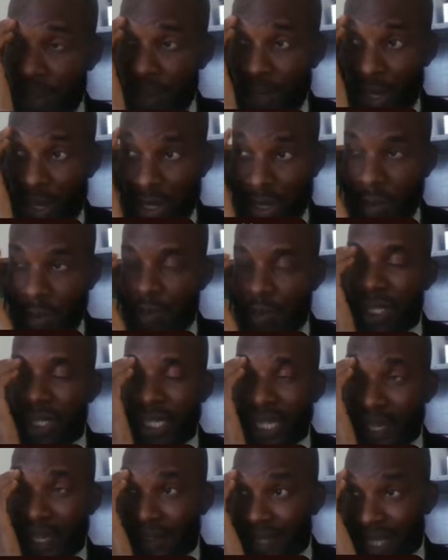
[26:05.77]
all the people
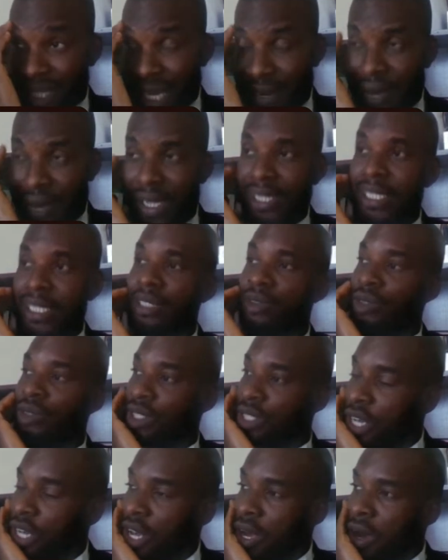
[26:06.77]
that have interacted
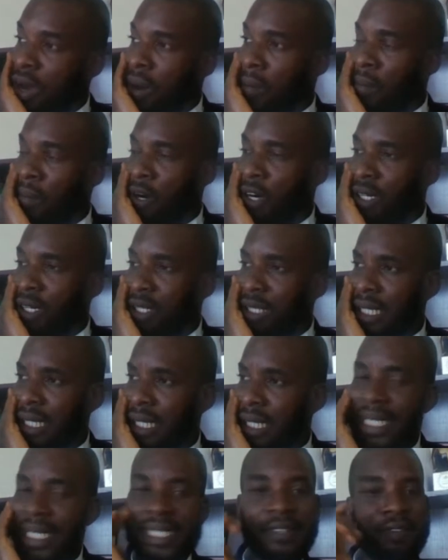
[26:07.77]
with, more than
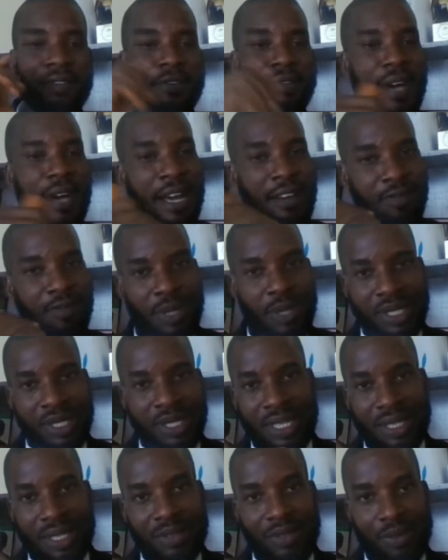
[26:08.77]

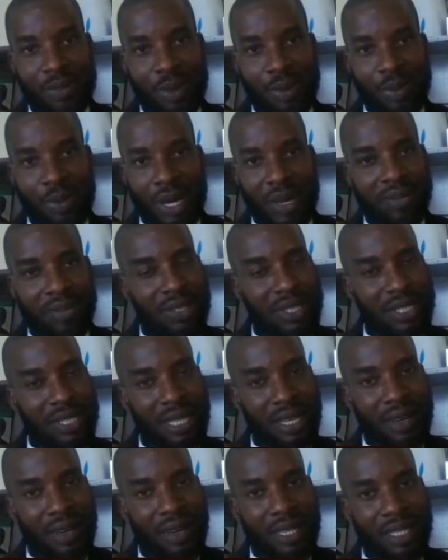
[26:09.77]
95% of the people I've
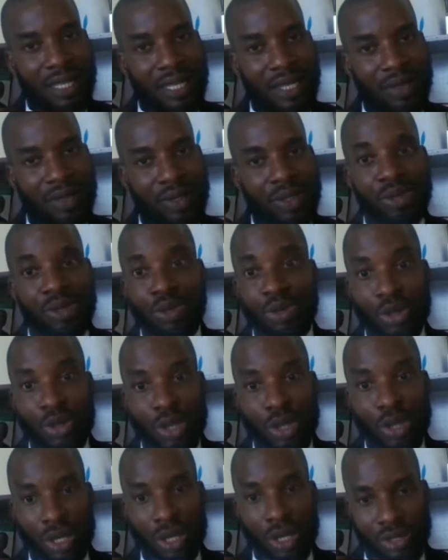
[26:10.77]
interacted with do
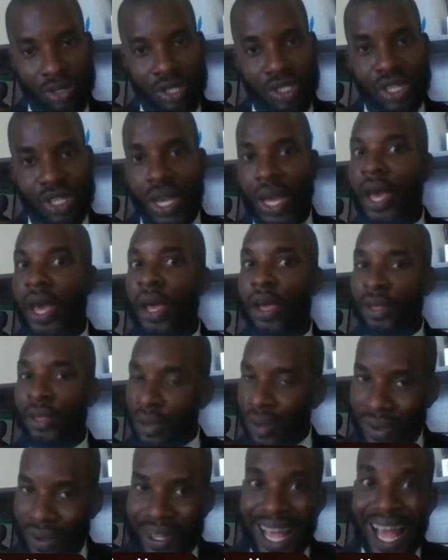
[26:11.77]
not know this.
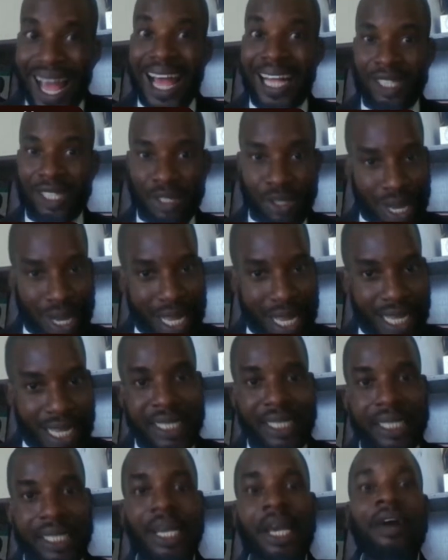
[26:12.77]
You could
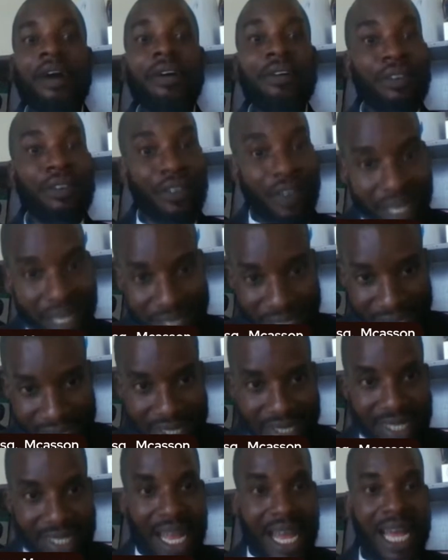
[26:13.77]
actually
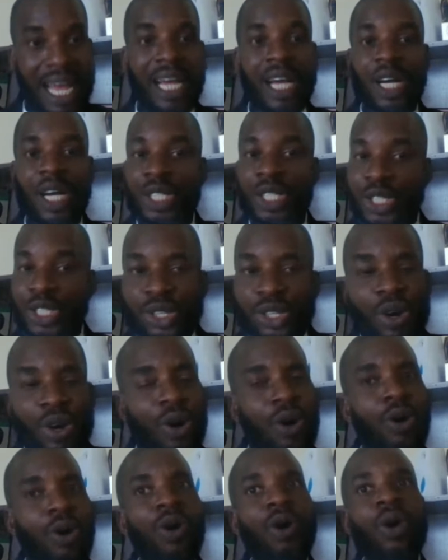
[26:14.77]
register
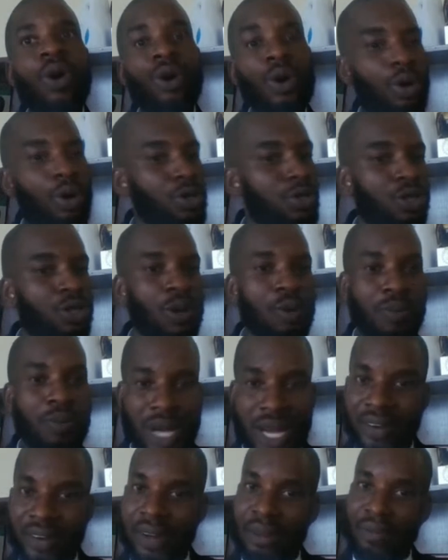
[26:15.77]
your customary